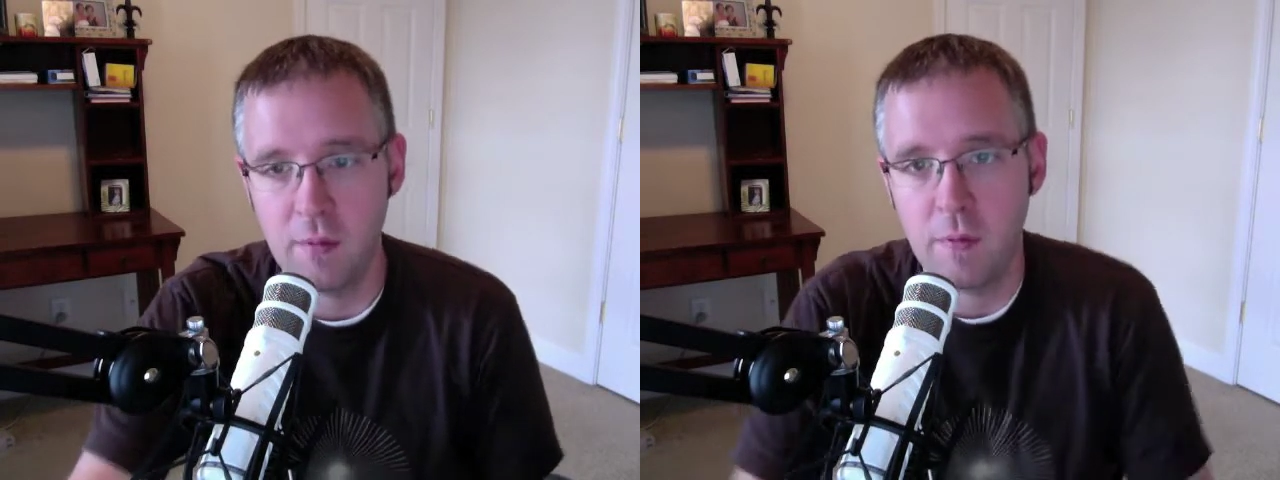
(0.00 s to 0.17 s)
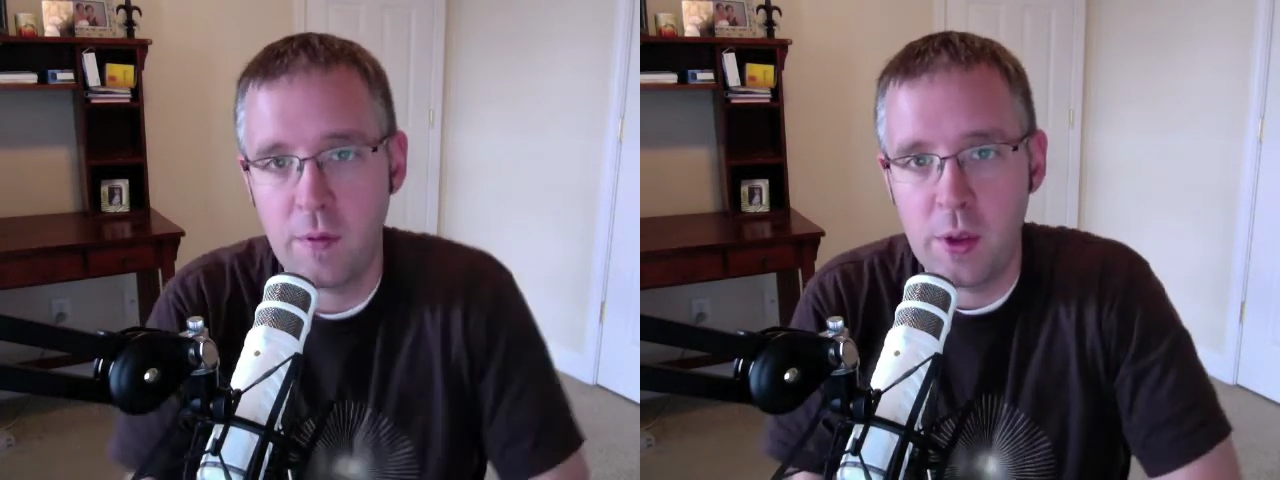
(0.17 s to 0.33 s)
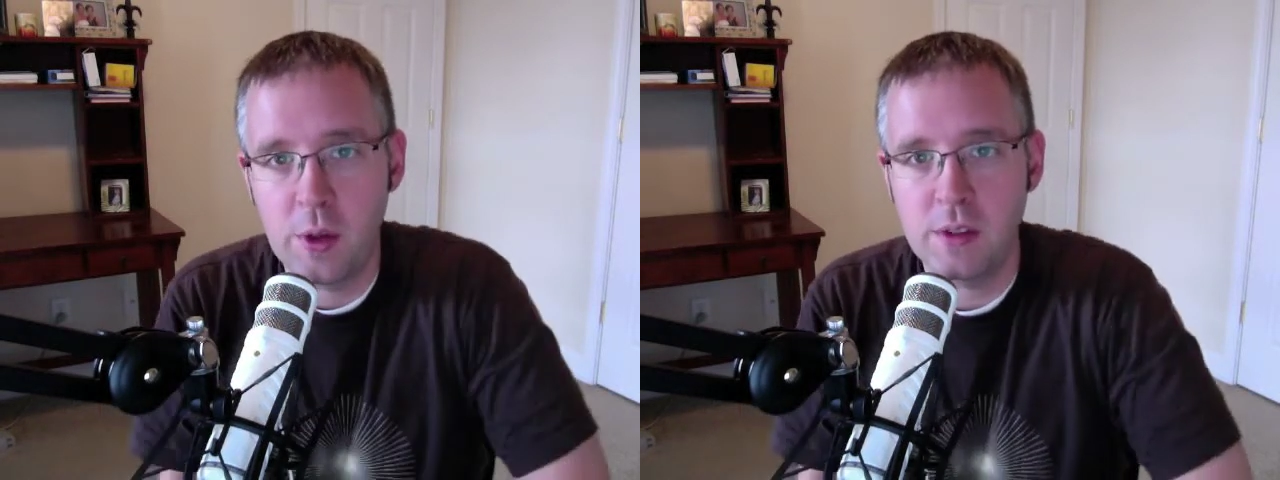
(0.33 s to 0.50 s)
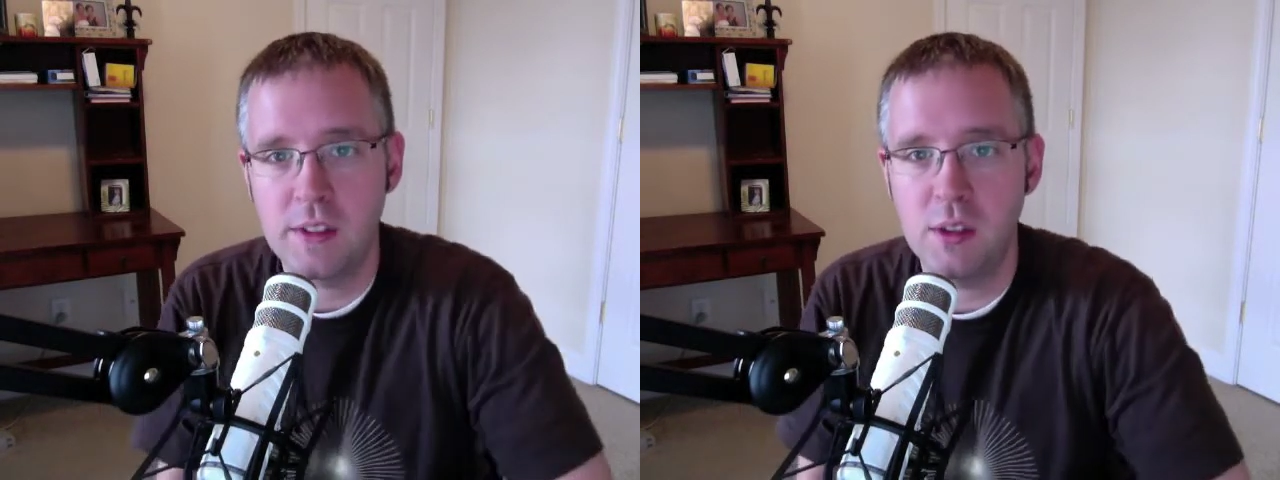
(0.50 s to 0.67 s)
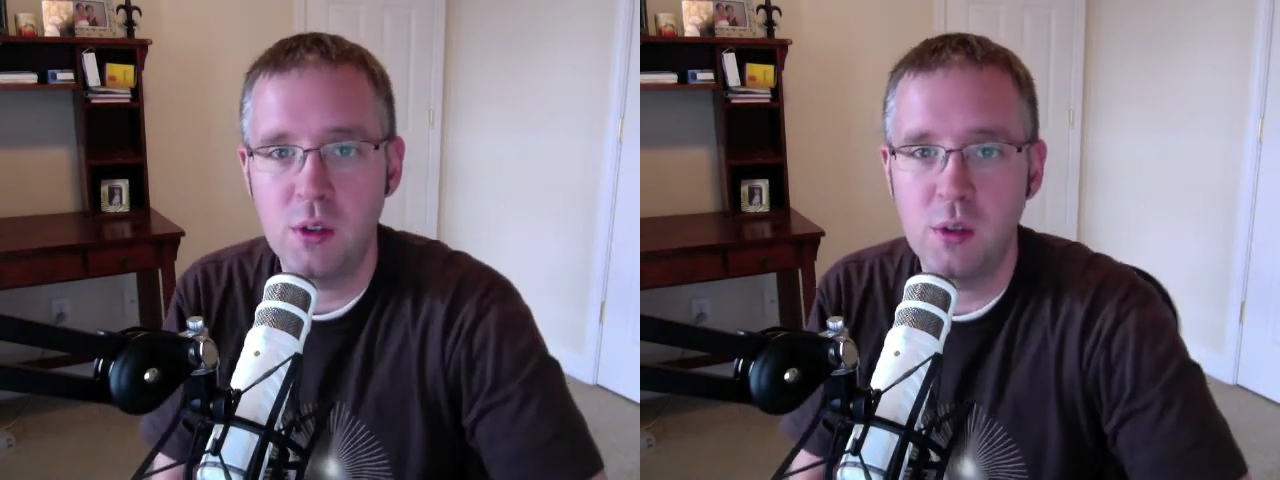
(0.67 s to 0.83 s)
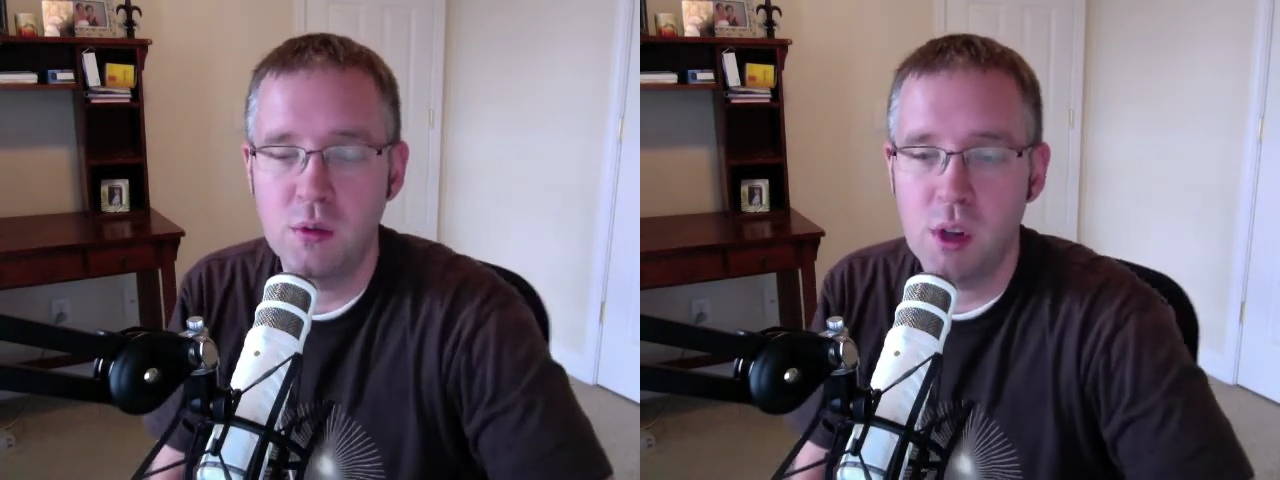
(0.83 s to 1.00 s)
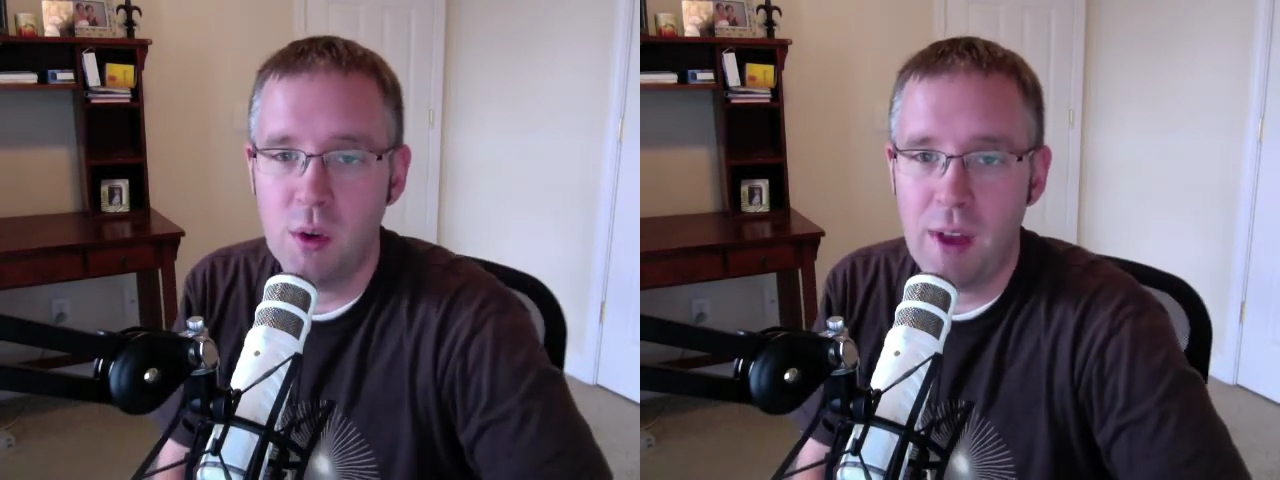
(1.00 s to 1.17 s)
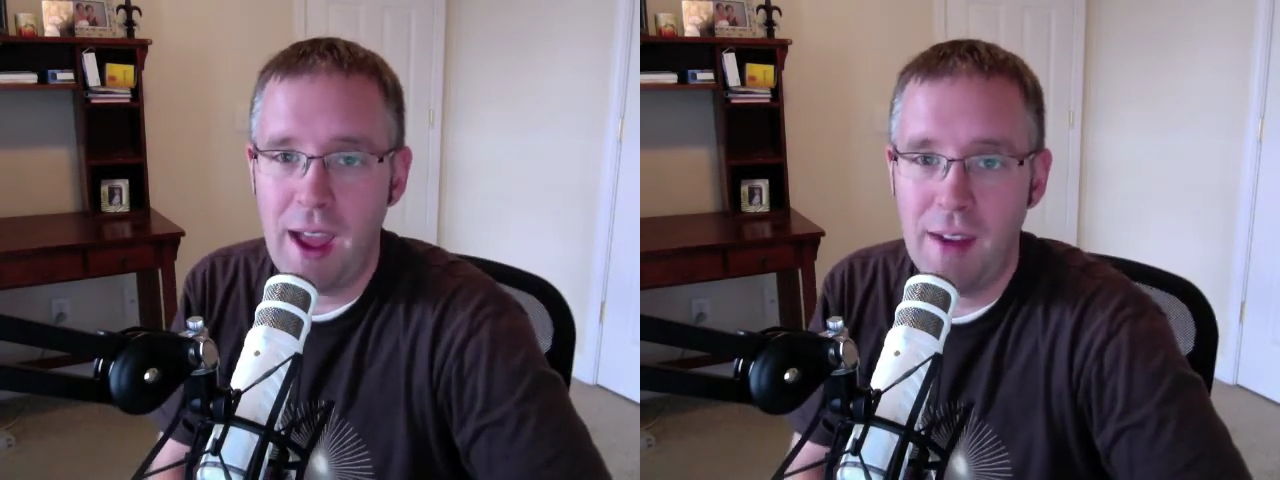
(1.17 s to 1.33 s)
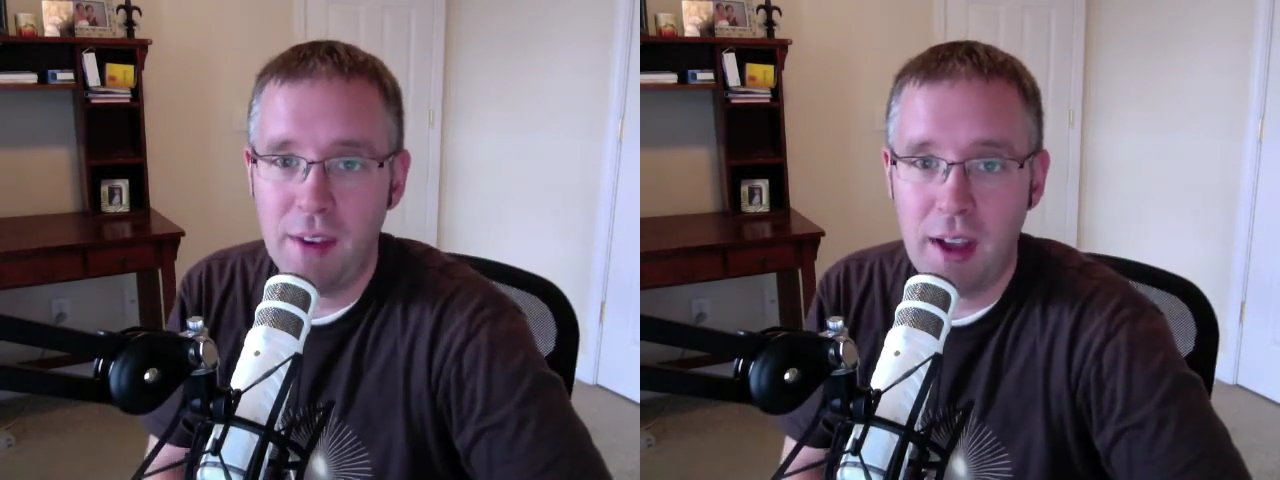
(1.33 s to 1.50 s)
For those of you who don't have a